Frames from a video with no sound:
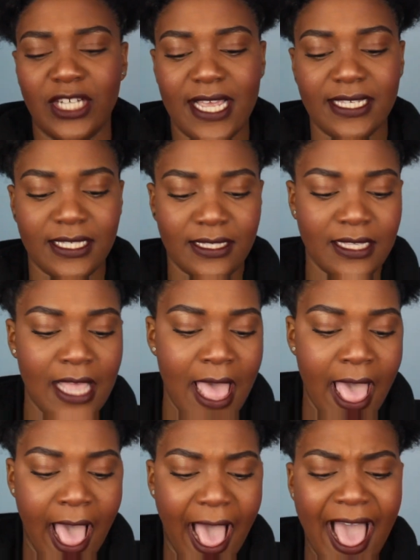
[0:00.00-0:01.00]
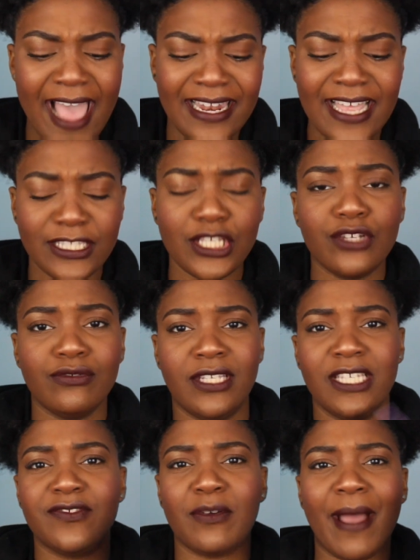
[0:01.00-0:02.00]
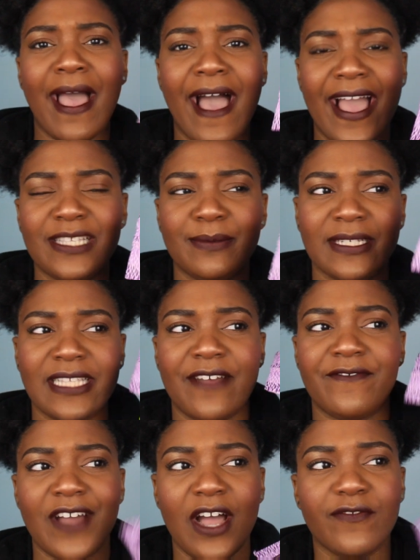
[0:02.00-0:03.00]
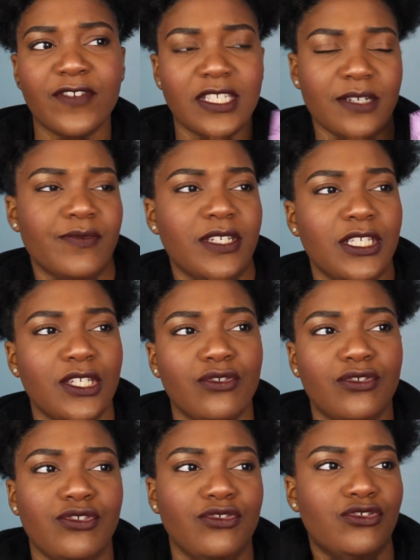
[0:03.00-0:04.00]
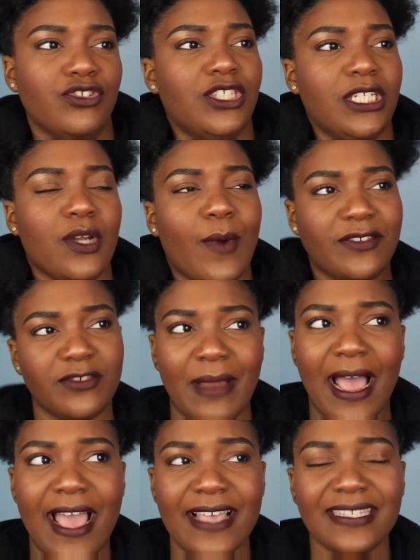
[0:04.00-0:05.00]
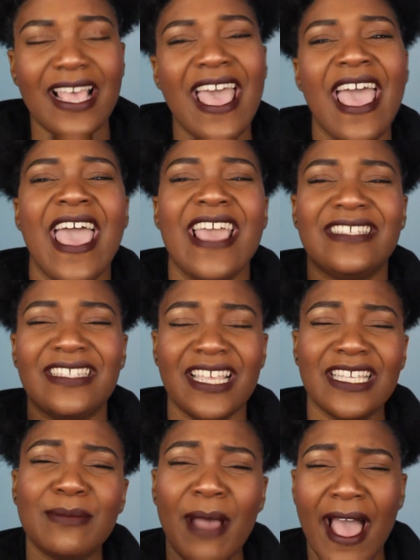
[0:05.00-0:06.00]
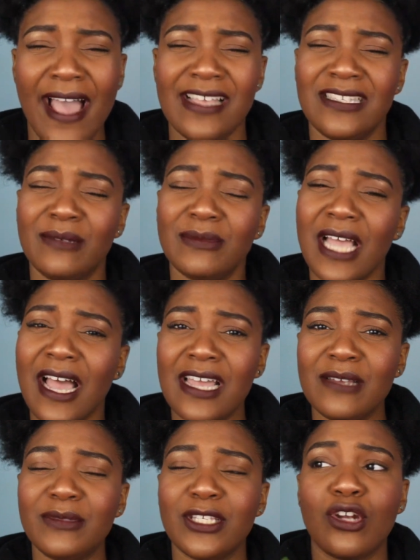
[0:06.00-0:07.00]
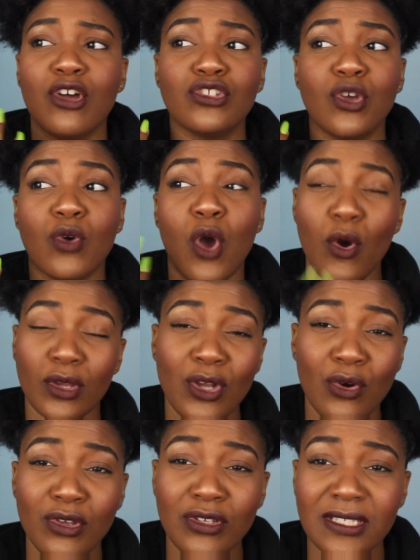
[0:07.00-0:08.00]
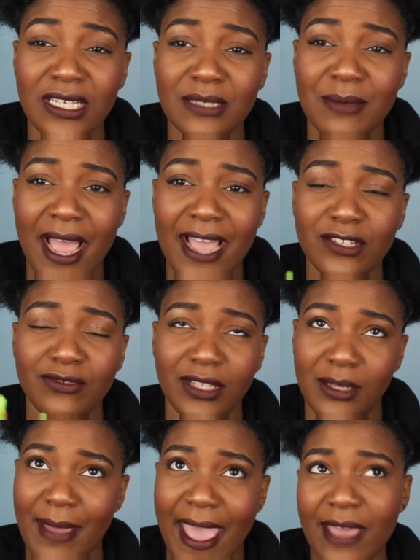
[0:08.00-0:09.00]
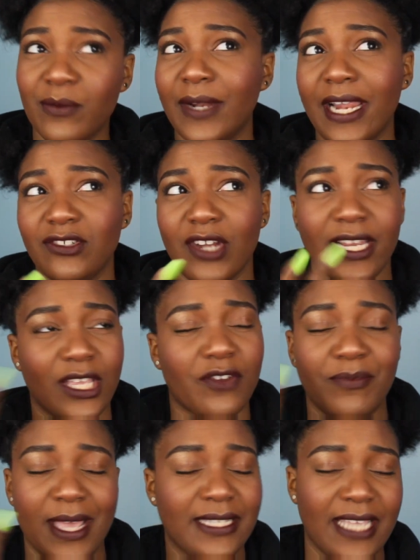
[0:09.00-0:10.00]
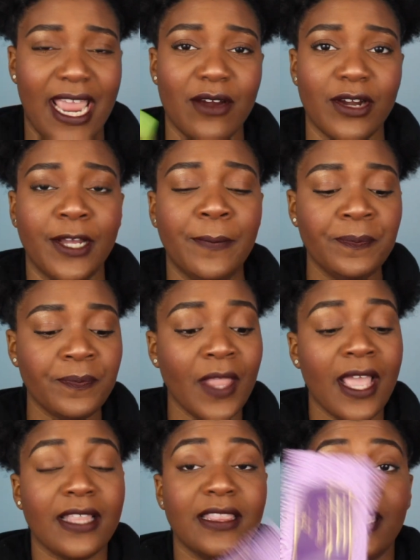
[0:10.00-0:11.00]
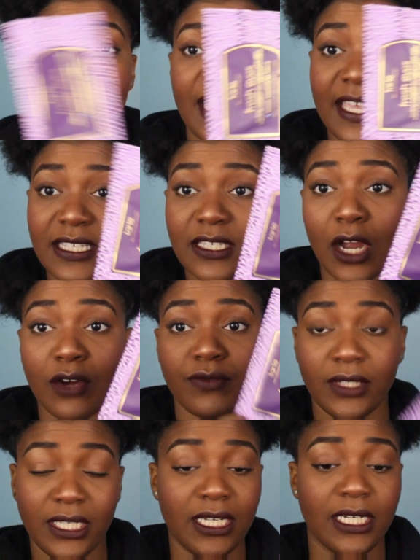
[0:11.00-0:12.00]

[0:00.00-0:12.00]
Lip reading: just, I like to use these for my eyes because I found for some reason using Neutrogena wipes for my eyes, it stings my eyes sometimes, and also coconut oil stings my eyes really bad when I try to get off mascara. These are really